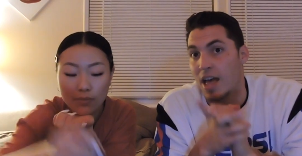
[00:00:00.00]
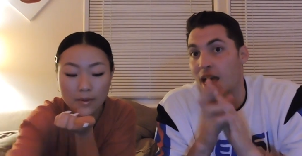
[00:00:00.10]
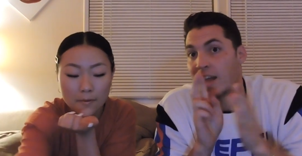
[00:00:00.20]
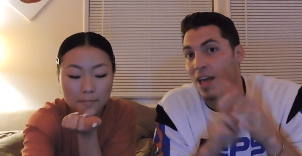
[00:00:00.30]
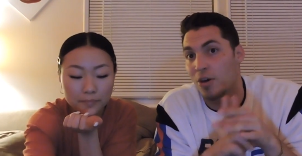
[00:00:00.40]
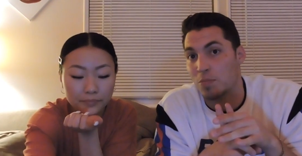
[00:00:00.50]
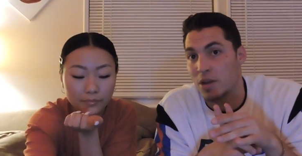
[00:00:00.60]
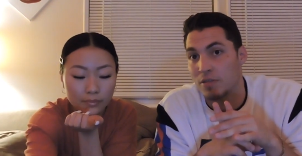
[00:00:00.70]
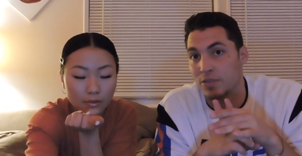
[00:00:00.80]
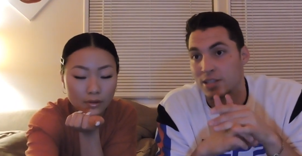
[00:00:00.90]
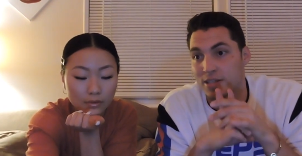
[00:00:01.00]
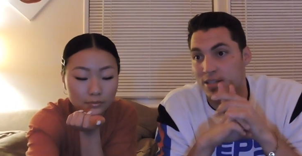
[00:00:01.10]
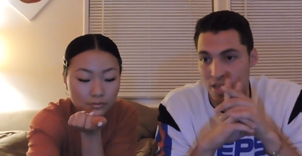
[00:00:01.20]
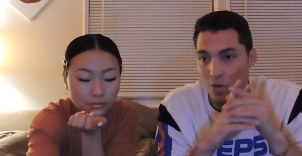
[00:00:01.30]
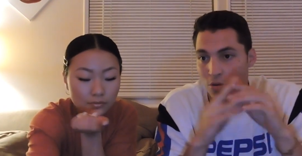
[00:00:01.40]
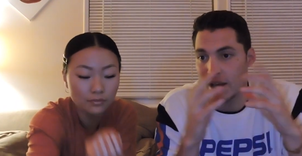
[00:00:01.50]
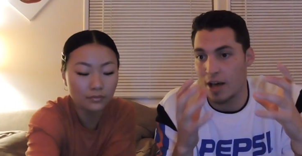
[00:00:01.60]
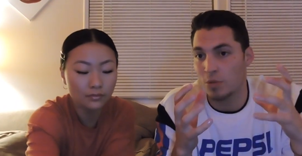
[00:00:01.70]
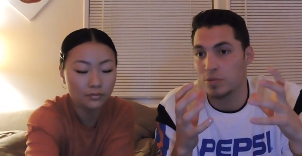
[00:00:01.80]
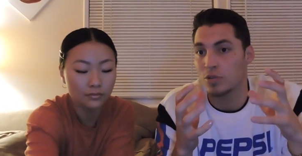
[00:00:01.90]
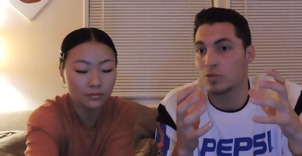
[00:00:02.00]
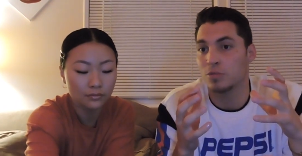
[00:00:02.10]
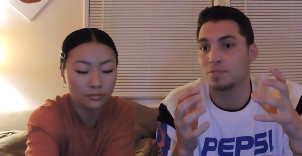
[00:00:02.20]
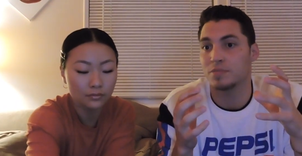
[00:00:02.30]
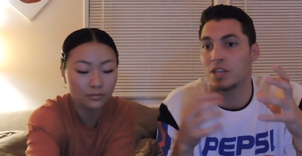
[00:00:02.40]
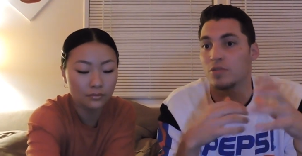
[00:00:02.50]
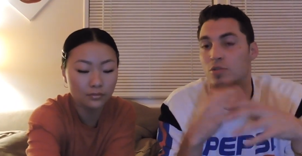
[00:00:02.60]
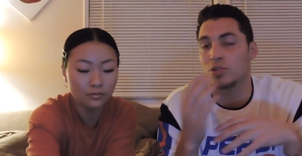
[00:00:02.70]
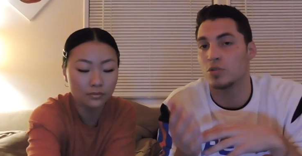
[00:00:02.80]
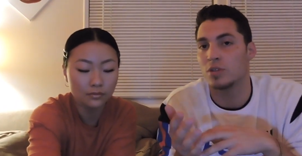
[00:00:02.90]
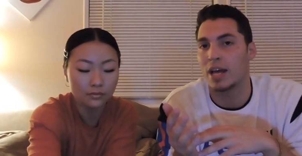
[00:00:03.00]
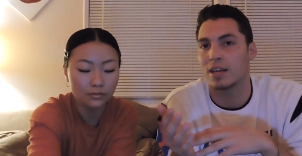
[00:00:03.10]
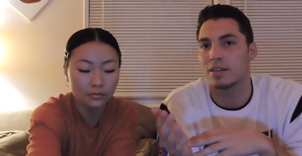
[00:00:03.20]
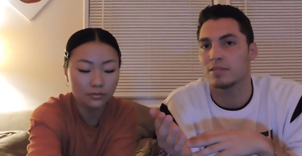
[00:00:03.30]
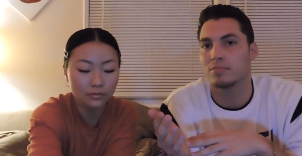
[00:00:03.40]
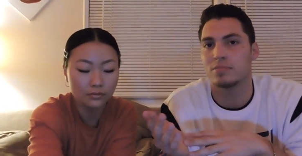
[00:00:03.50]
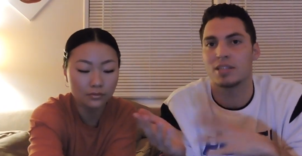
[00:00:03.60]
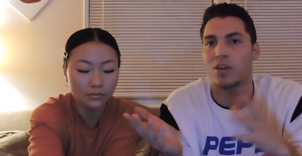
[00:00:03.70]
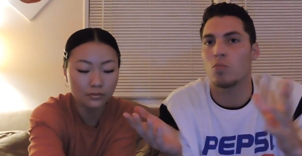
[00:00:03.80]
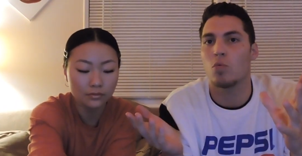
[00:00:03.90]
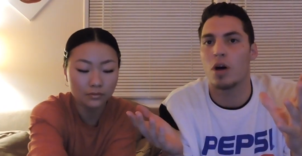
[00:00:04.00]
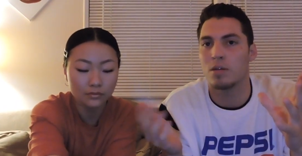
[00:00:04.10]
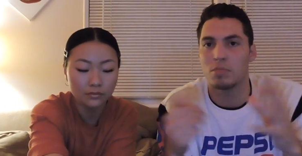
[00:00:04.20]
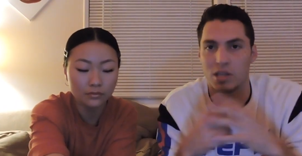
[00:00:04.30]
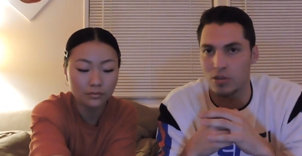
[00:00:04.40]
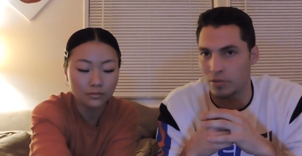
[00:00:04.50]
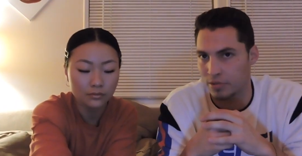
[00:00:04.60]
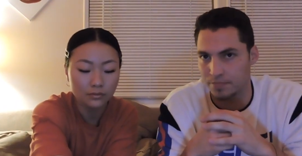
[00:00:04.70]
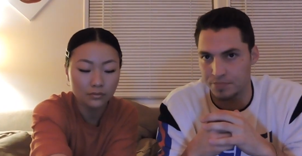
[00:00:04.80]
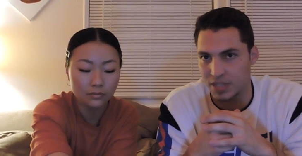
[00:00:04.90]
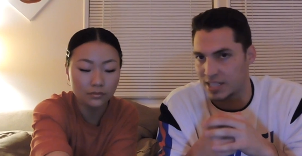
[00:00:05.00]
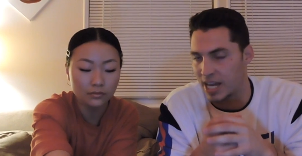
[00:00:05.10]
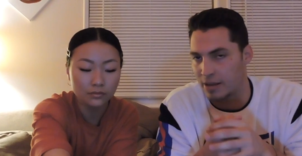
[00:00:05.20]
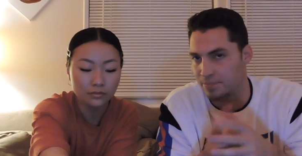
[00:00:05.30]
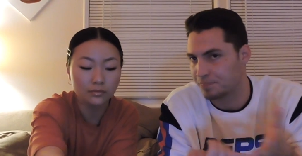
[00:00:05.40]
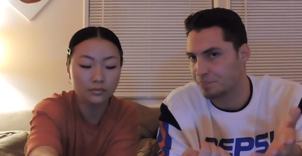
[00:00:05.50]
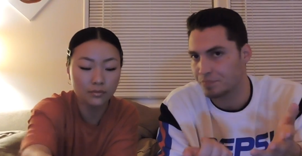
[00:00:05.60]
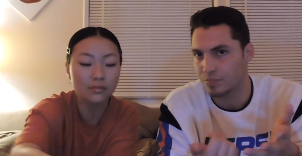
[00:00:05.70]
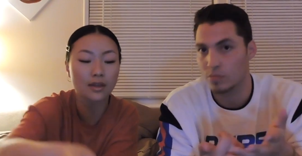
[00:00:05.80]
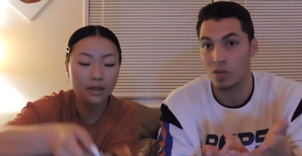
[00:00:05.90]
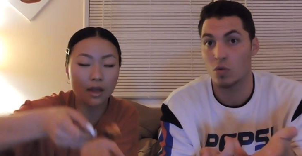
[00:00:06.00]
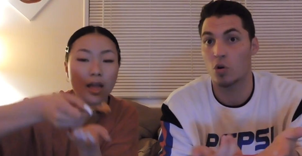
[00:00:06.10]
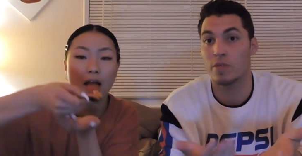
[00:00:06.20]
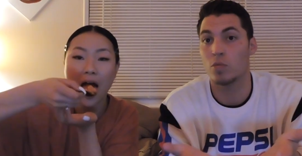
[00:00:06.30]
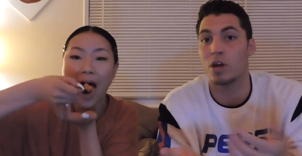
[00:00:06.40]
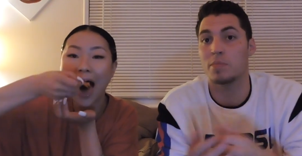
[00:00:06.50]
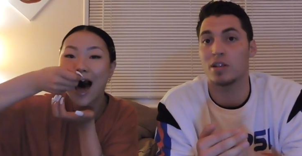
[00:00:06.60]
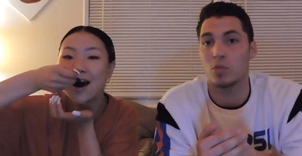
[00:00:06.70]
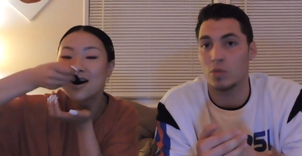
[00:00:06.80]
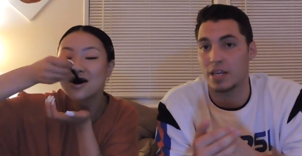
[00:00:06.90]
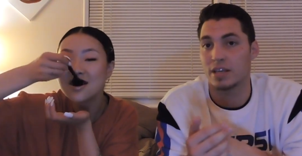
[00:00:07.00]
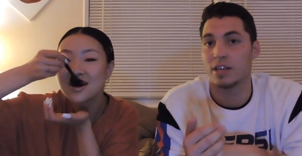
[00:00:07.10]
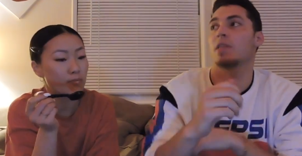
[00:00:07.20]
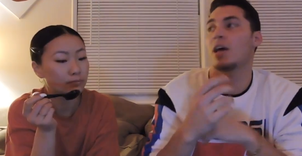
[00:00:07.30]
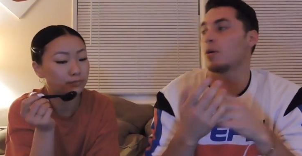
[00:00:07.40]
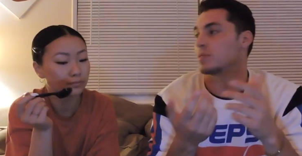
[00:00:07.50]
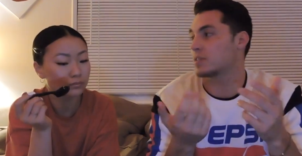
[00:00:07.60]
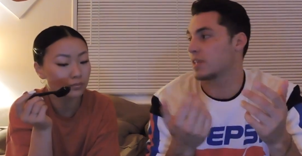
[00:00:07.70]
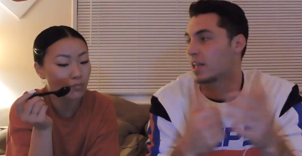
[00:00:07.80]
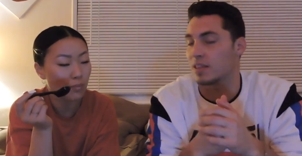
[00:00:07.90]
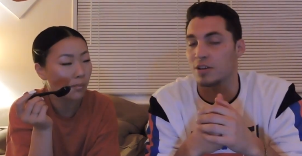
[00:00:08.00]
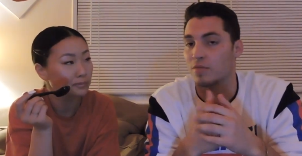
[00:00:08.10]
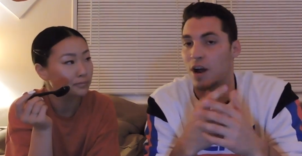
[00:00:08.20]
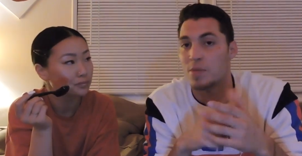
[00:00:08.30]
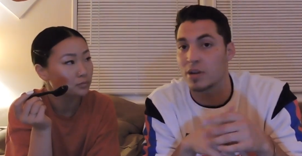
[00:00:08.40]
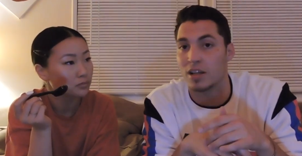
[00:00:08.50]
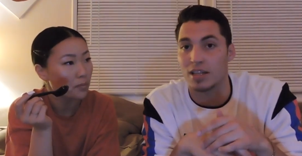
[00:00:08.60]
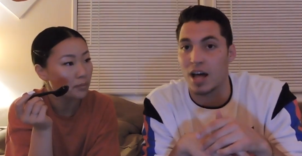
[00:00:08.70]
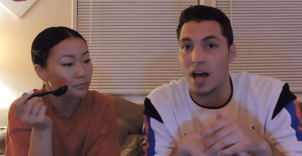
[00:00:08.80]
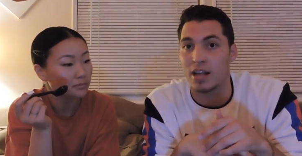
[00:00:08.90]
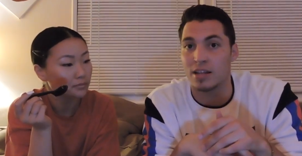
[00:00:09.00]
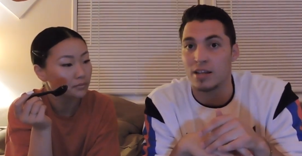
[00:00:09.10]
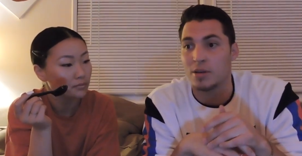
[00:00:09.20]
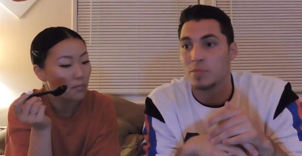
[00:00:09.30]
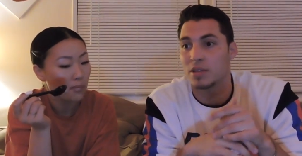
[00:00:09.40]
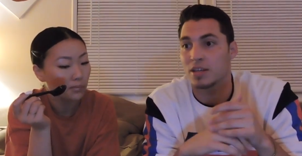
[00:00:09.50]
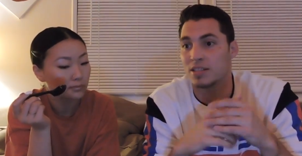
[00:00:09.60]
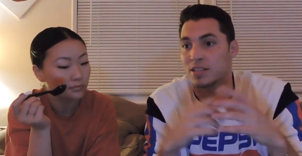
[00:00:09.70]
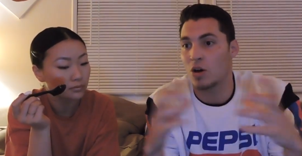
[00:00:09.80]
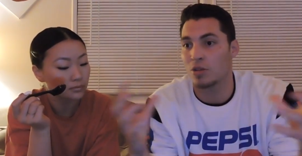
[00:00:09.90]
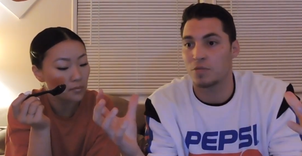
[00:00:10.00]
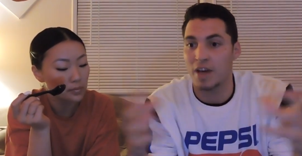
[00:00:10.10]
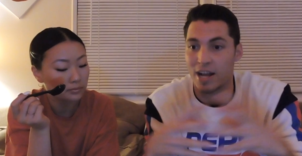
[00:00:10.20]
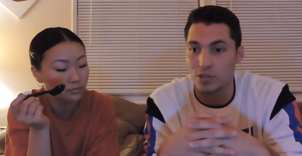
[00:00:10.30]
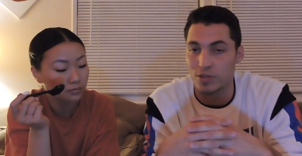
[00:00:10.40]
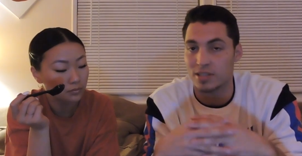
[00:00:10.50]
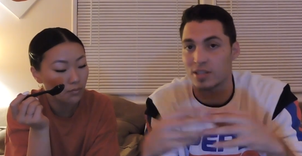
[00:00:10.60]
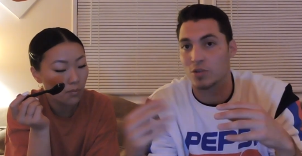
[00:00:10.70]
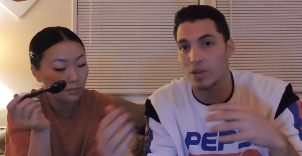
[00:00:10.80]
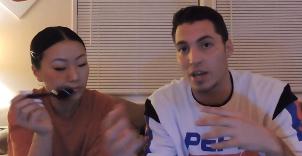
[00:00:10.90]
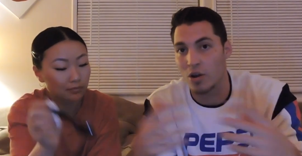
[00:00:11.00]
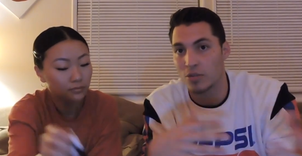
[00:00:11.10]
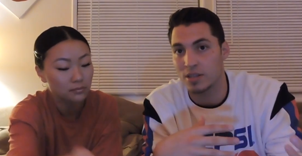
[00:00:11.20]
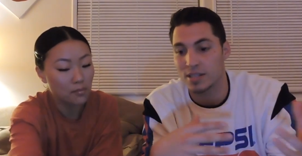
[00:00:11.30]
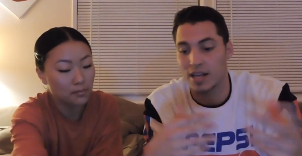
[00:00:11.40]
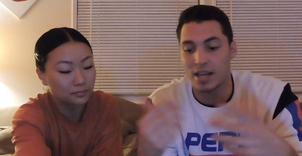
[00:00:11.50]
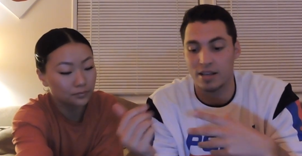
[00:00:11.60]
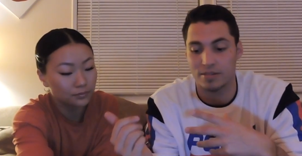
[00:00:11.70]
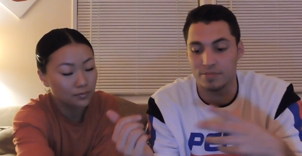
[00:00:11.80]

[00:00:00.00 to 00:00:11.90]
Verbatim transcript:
Speaker 1: and health benefits that will help you if you do like say one meal a day mm -hmm. or even one meal a week. It helps like the environment a lot because all the factories to create all this like